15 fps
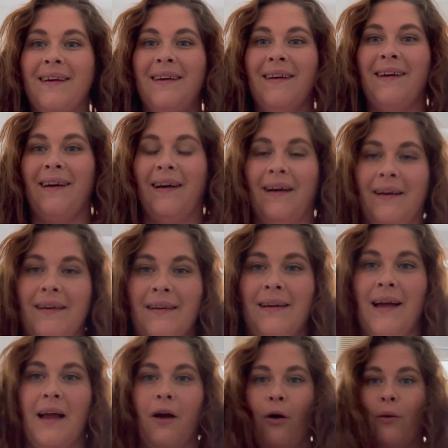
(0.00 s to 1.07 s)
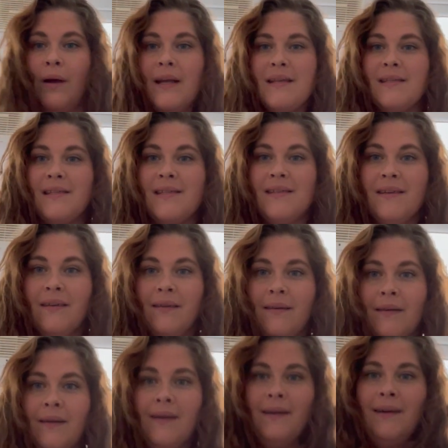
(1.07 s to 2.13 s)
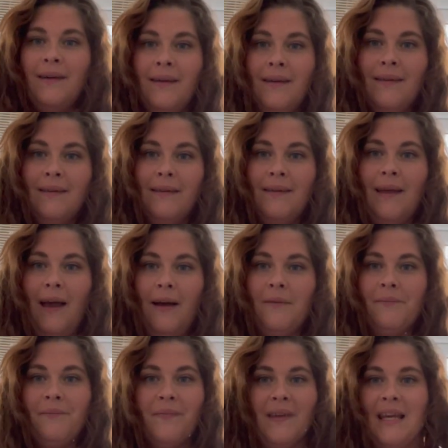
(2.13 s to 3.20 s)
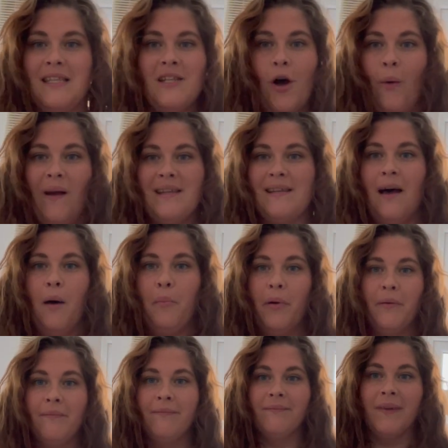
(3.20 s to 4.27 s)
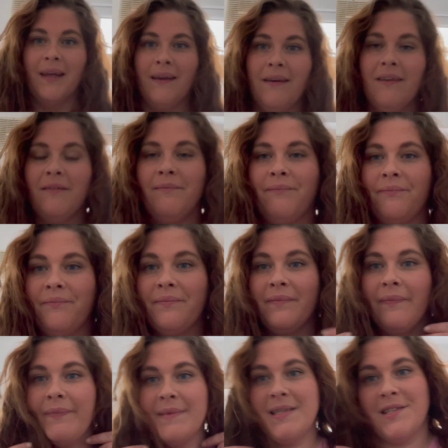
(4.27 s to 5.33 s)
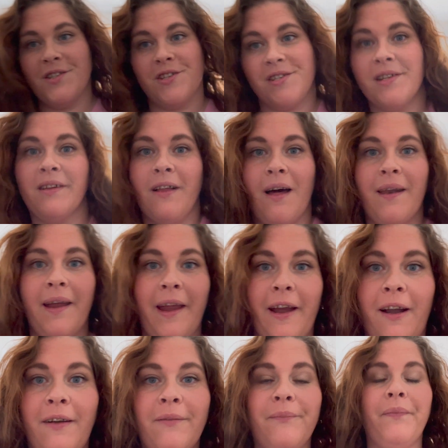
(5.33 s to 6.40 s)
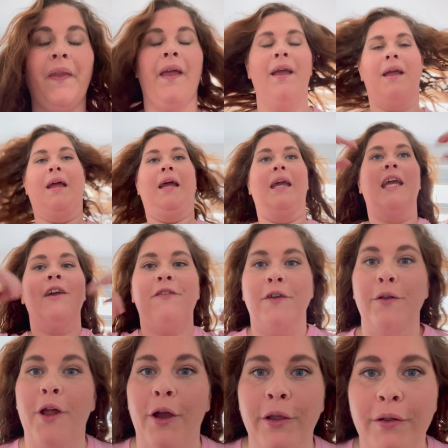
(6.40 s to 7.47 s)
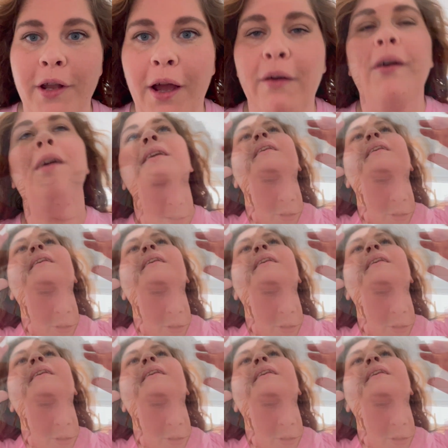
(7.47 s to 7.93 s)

I always, yeah, it's always up. Like, it's just a lot of hair. If you know, you know.